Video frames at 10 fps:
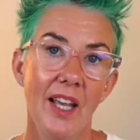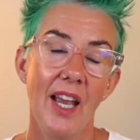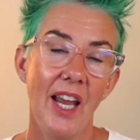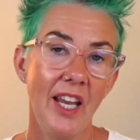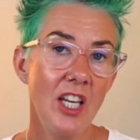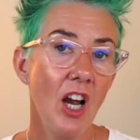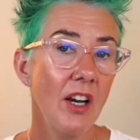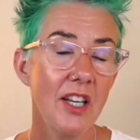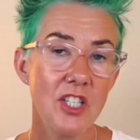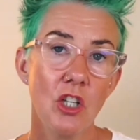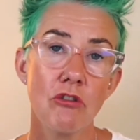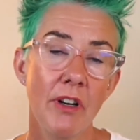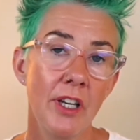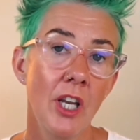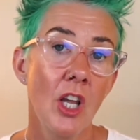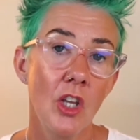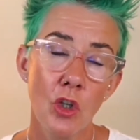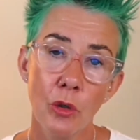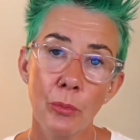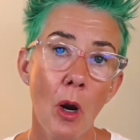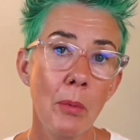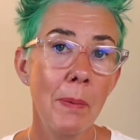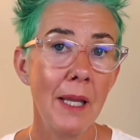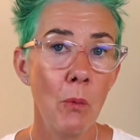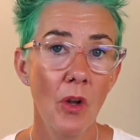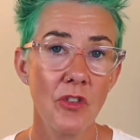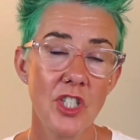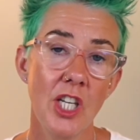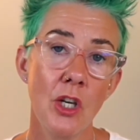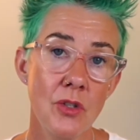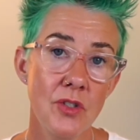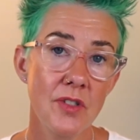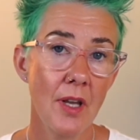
In younger children, you'll probably want to use